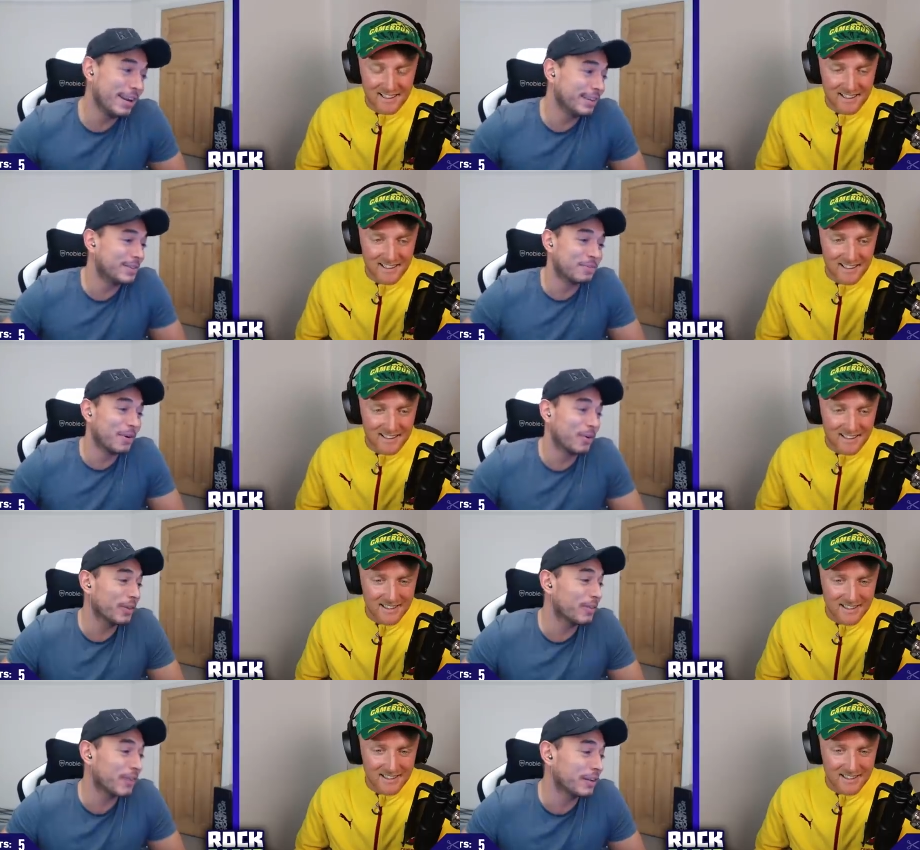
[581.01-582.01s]
Speaker 1: listen, bro.
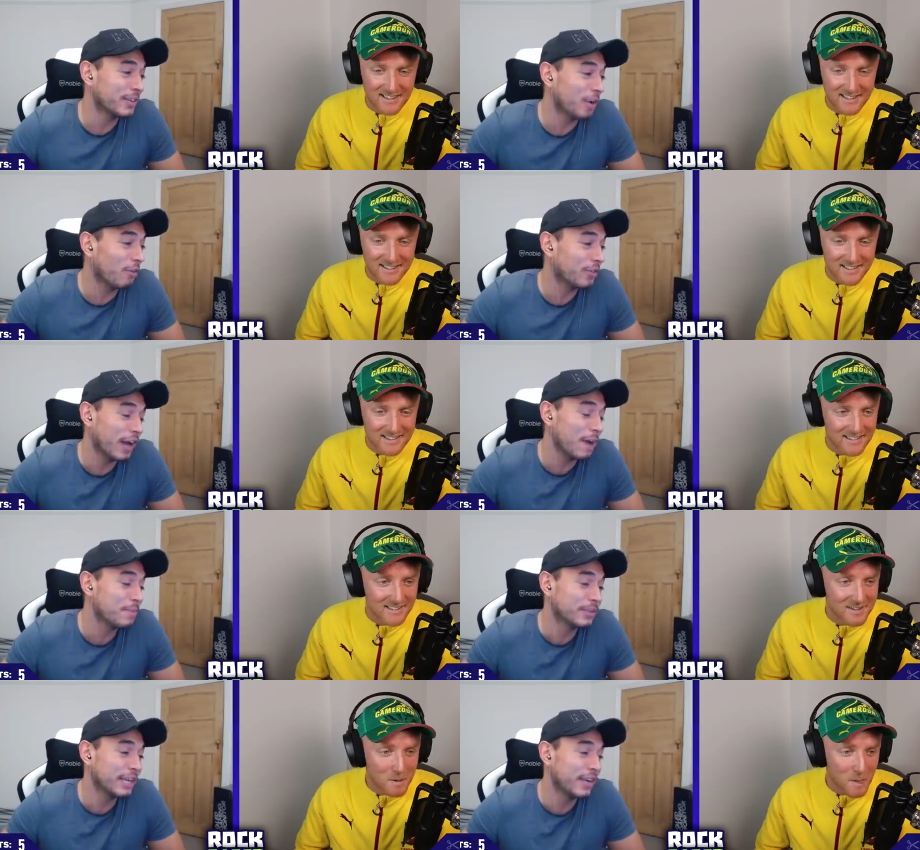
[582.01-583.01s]
One of the things that often
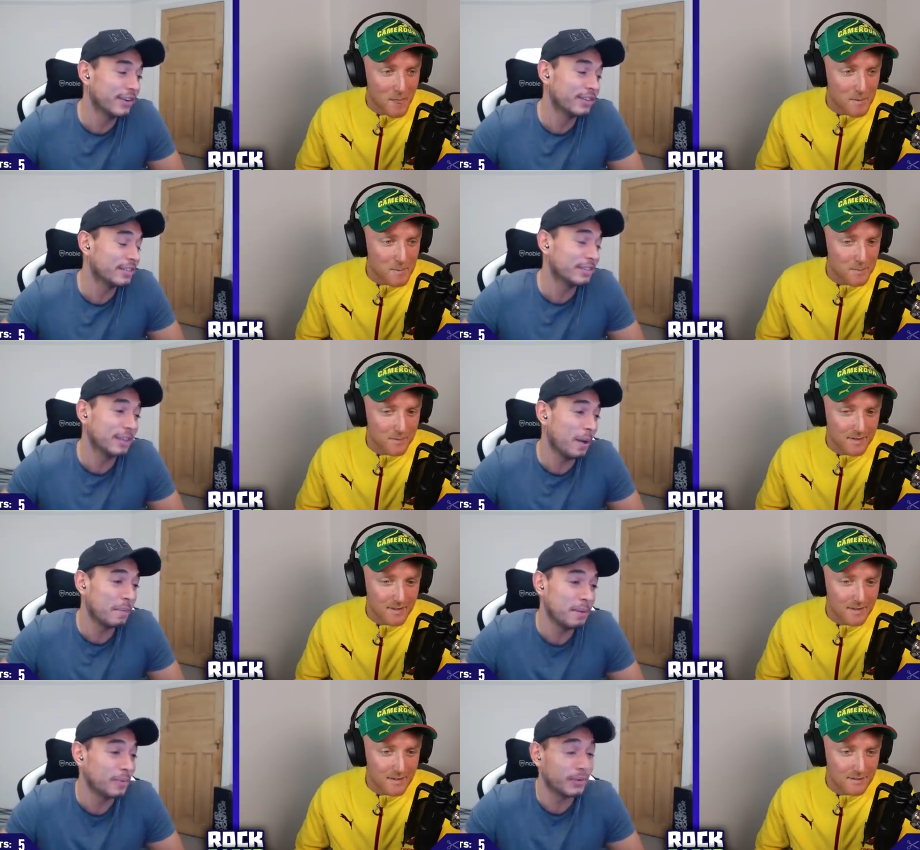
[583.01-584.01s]
happens here is
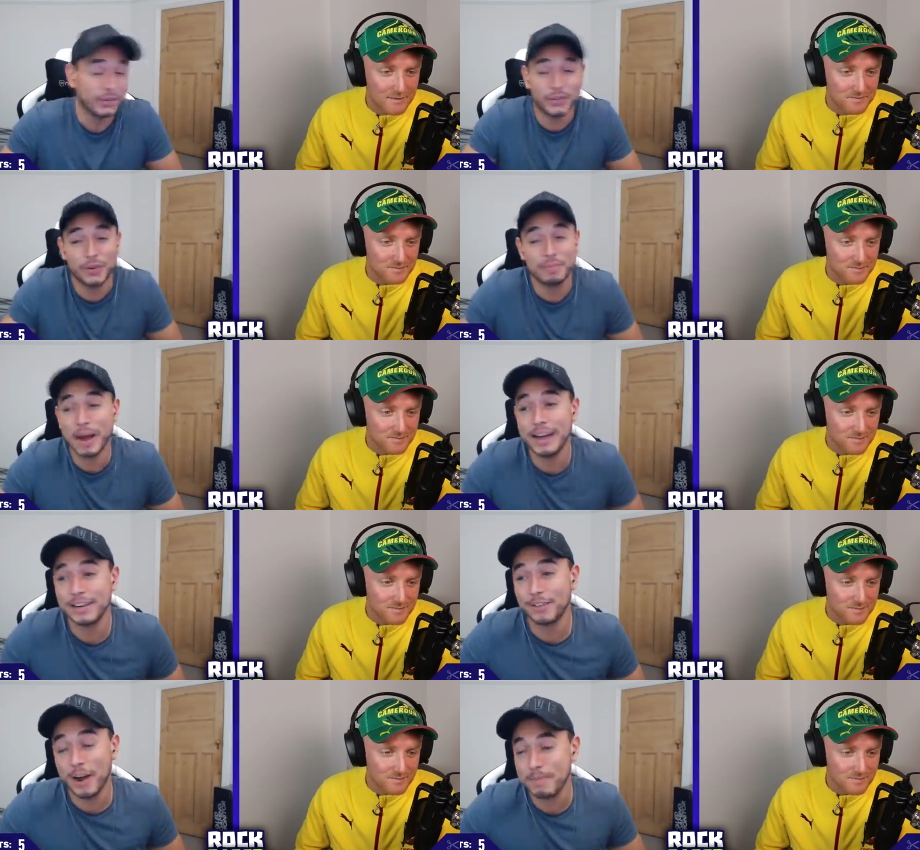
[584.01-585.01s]
people just do a
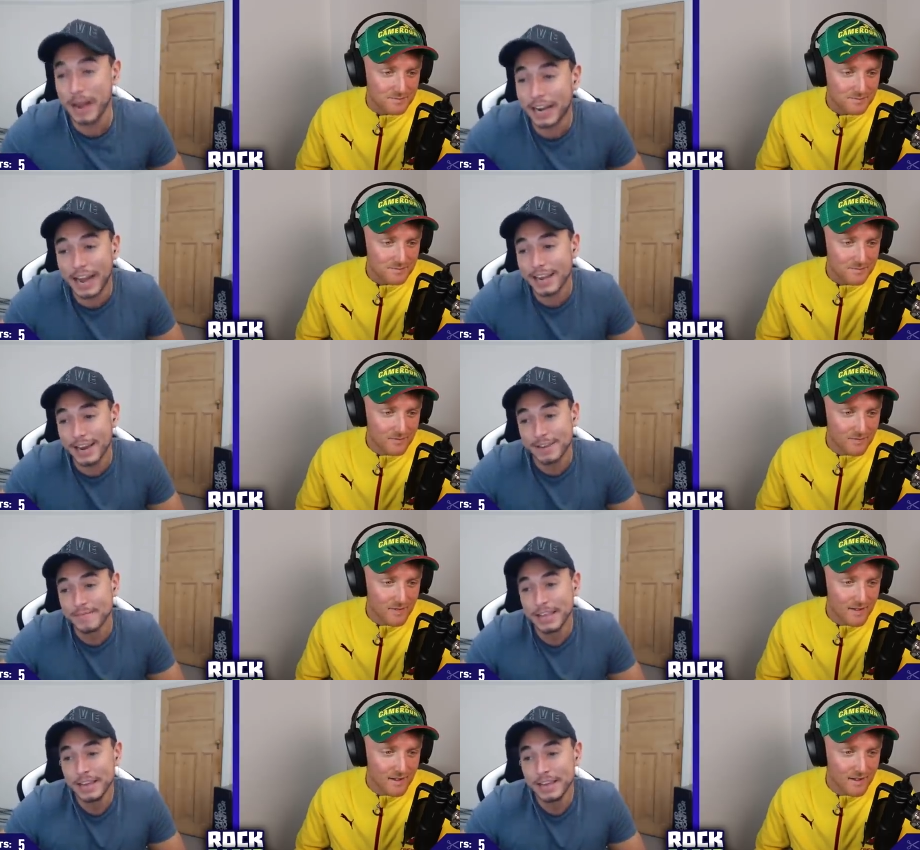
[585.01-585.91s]
bandit right back at you.